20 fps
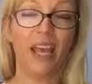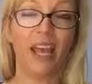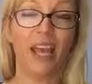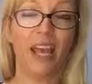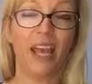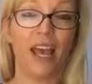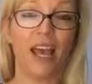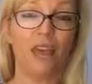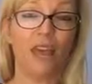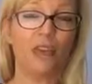
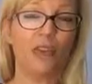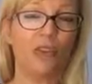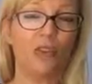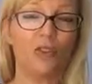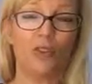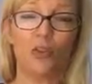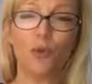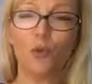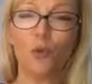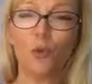
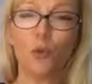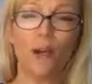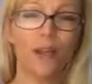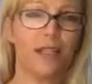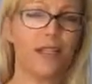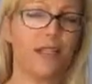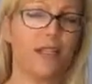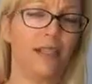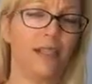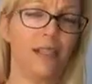and to what
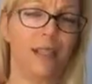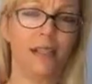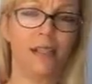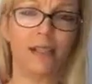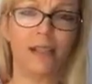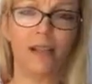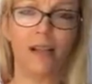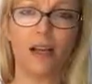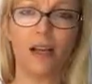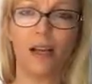is
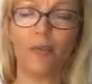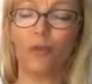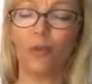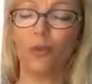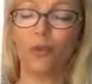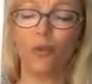Success Club,